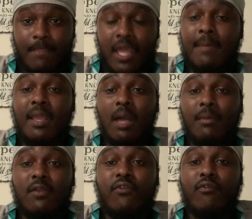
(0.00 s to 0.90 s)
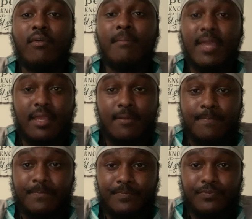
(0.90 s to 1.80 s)
And they may come in the form of a man.
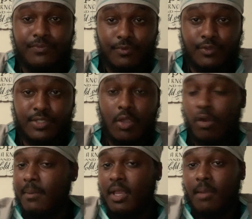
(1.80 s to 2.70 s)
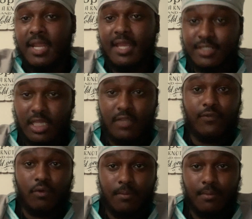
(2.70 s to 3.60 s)
See? Or they may come in an angelic
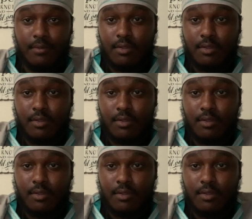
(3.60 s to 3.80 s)
form.